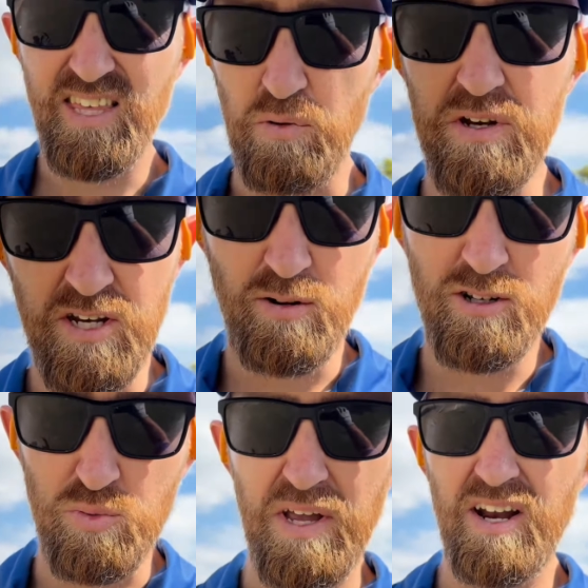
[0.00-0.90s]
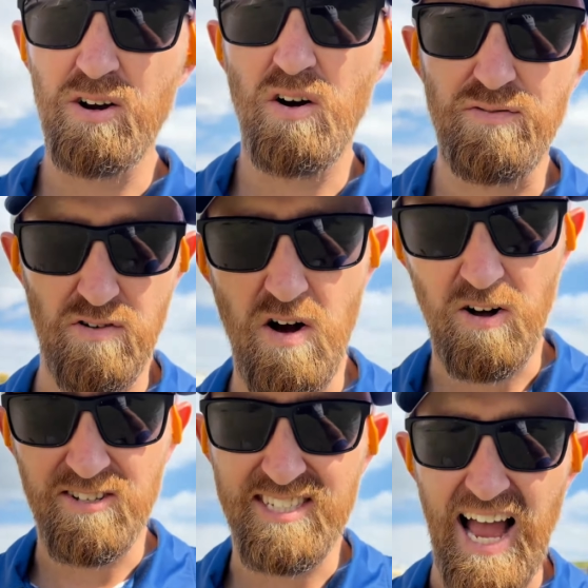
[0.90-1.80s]
thing we do is we get an
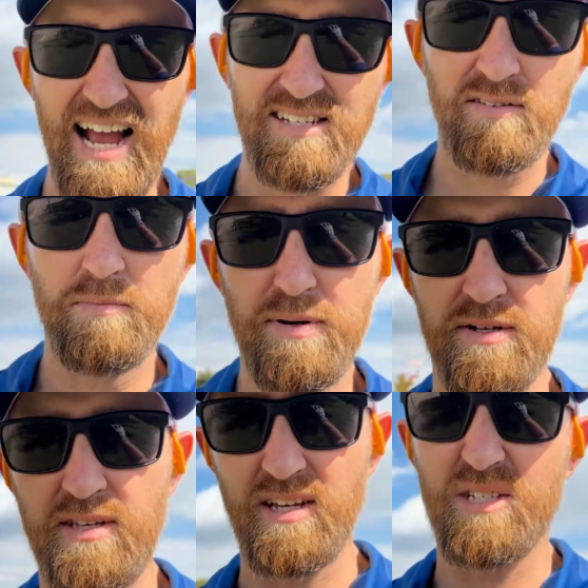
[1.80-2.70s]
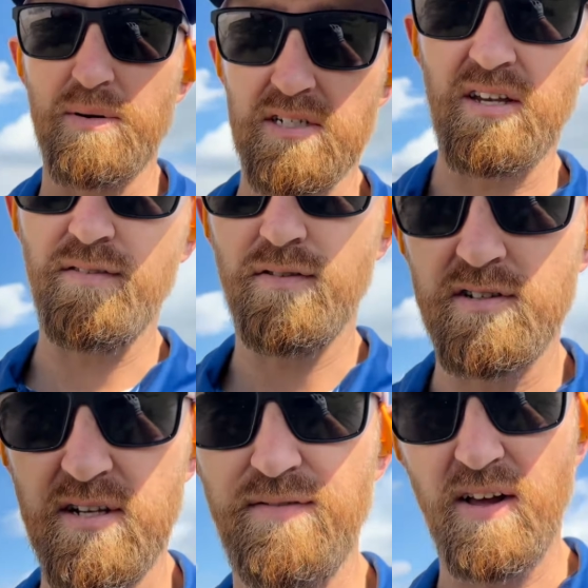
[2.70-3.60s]
overall size of the building, especially for
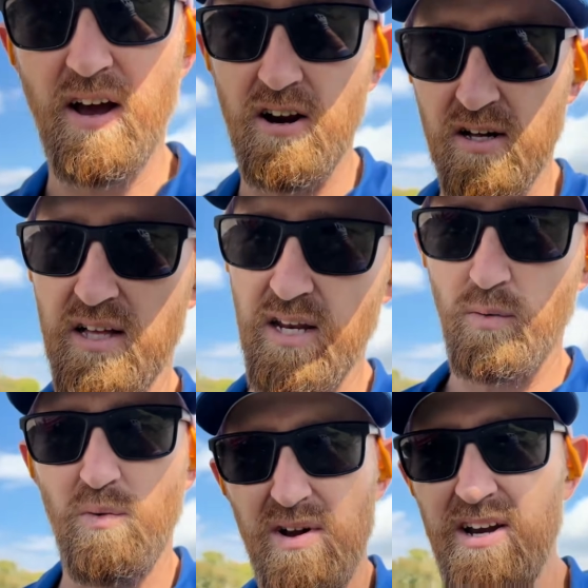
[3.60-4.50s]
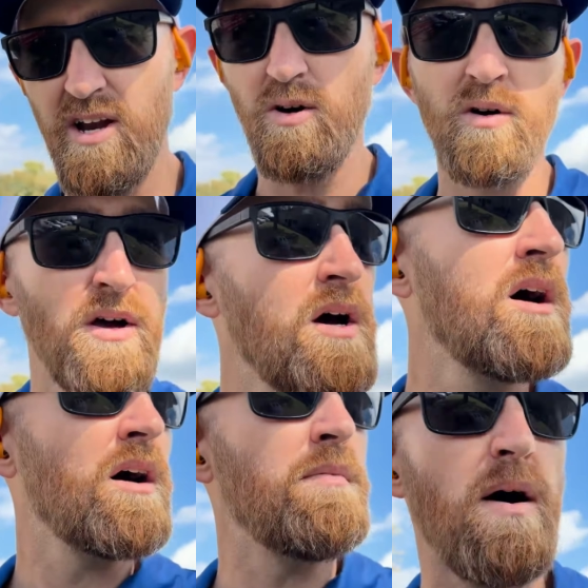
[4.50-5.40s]
stuff like gutter cleaning. We want to know
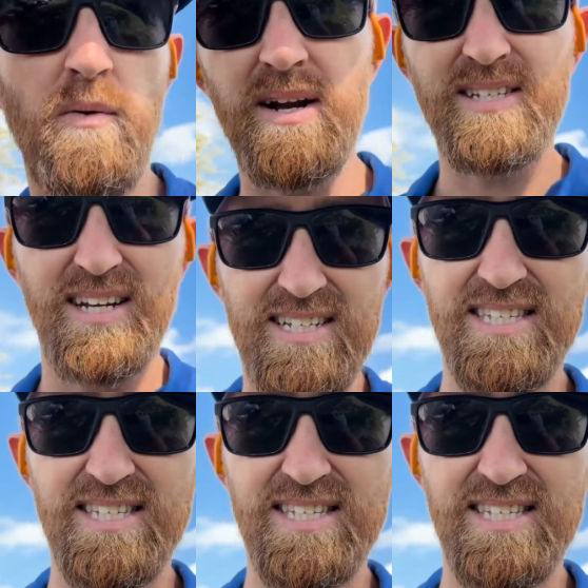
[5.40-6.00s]
about what it's gonna